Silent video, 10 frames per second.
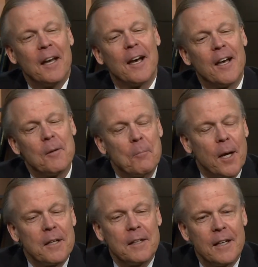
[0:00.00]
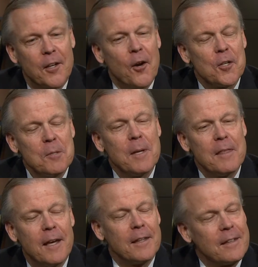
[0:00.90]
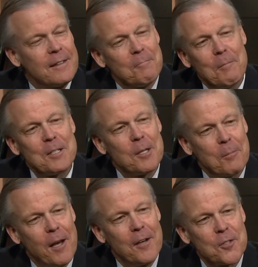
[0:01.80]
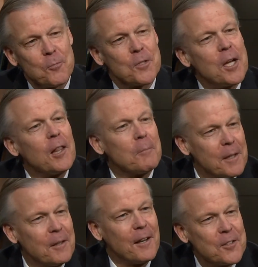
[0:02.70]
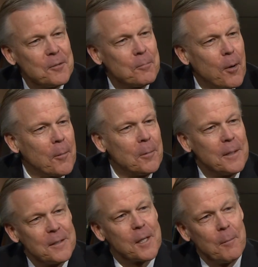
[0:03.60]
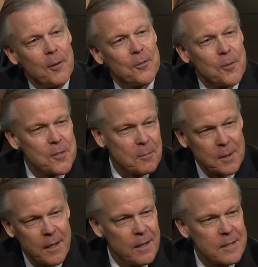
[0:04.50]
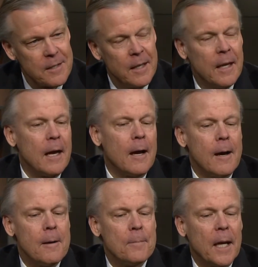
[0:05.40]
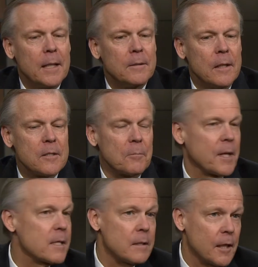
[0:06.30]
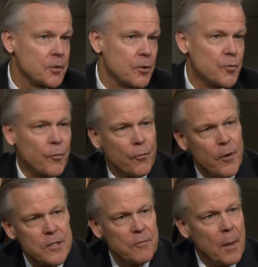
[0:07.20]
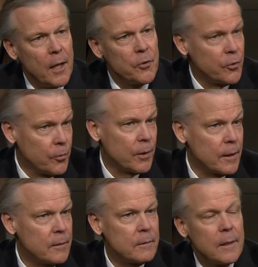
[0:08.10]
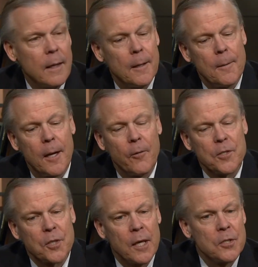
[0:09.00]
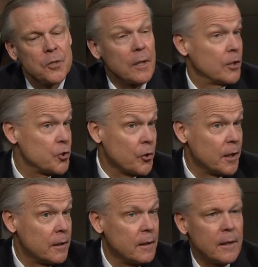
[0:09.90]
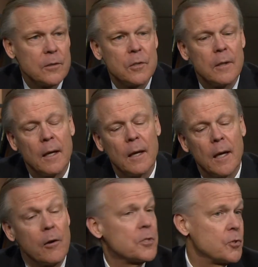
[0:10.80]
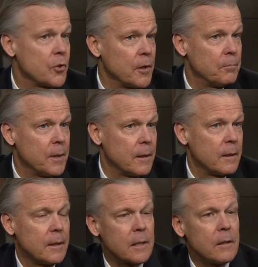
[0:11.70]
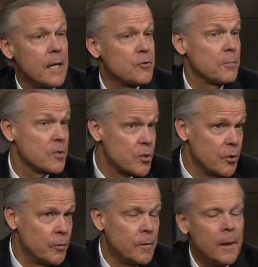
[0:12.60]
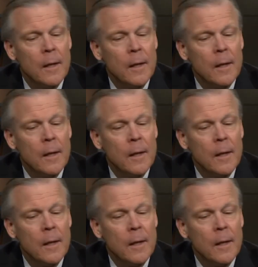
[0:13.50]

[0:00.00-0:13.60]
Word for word: Uh, but it occurred to me then that the, my subconscious was telling me that I should probably think about doing something else. Um, I'd done some guest lectures for friends of mine who were in uh, higher education. I enjoyed it. I, uh, I, always enjoyed being in the classroom as a student.